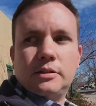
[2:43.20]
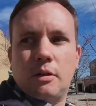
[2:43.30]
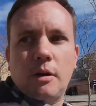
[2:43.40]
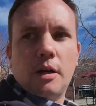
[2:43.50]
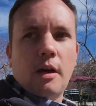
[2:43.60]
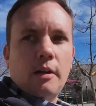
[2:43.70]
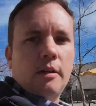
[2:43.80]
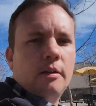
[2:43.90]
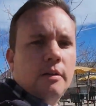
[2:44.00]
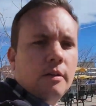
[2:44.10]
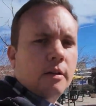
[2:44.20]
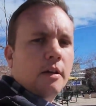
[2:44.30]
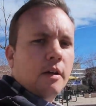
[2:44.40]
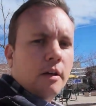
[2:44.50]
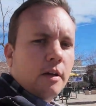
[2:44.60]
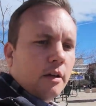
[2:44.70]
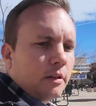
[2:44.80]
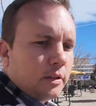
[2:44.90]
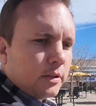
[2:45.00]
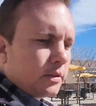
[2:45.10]
courtyard.
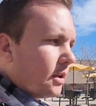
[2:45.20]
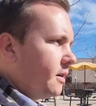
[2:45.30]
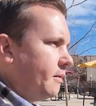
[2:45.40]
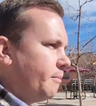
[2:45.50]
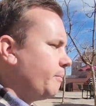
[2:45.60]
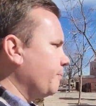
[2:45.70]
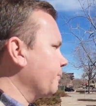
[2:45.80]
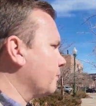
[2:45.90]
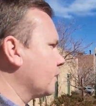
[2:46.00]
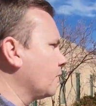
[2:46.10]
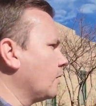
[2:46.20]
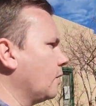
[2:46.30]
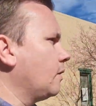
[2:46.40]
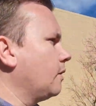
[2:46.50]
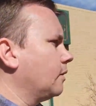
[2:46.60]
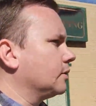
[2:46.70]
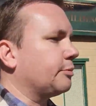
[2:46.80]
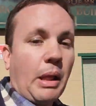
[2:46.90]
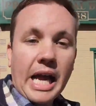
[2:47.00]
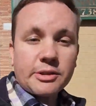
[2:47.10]
Do some
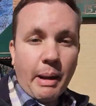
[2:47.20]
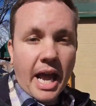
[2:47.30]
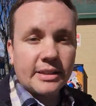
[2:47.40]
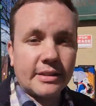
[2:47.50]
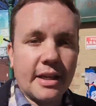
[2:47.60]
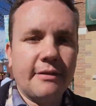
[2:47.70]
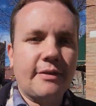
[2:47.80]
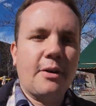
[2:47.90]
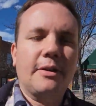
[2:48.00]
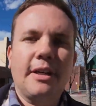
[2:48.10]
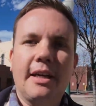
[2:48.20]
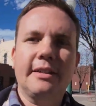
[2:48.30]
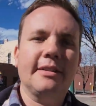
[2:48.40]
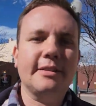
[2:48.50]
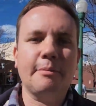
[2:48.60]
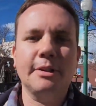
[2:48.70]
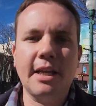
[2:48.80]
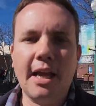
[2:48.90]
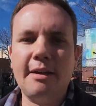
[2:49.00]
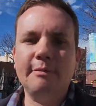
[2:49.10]
splash pad stuff going on in the
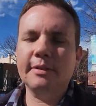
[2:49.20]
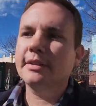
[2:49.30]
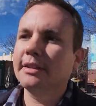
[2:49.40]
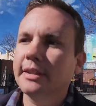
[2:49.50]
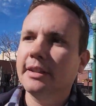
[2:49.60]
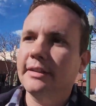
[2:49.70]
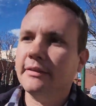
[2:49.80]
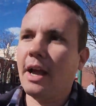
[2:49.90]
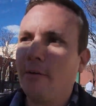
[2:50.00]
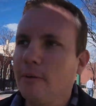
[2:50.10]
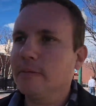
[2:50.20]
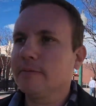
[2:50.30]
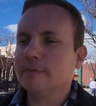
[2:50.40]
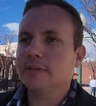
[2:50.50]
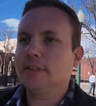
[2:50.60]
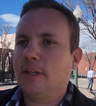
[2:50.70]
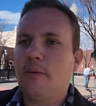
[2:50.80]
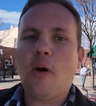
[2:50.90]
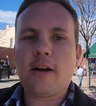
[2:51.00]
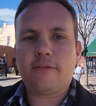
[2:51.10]
summertime. Got, you know,
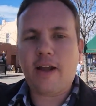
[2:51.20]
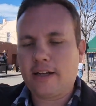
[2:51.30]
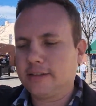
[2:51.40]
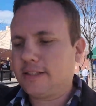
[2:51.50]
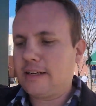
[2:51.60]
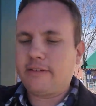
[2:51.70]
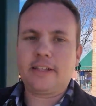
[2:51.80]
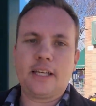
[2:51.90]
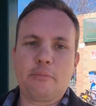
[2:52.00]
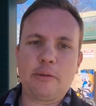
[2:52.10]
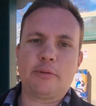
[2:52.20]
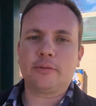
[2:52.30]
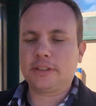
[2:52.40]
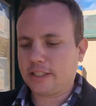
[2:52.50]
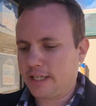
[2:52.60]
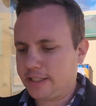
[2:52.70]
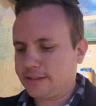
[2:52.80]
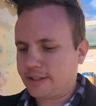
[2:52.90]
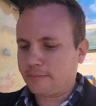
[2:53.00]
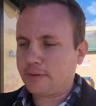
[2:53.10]
water fountains and everything. People with their kids
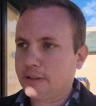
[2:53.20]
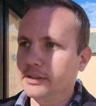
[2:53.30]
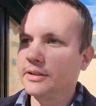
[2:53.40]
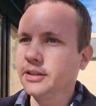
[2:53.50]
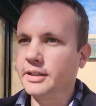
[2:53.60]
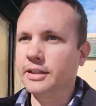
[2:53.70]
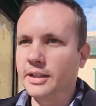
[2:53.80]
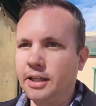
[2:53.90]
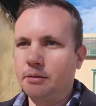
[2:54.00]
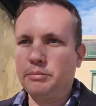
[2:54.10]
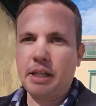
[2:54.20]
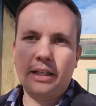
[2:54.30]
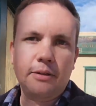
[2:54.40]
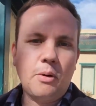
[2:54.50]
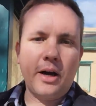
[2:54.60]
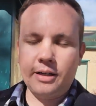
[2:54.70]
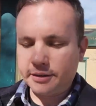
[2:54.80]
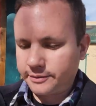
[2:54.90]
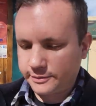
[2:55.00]
come through and play in the water.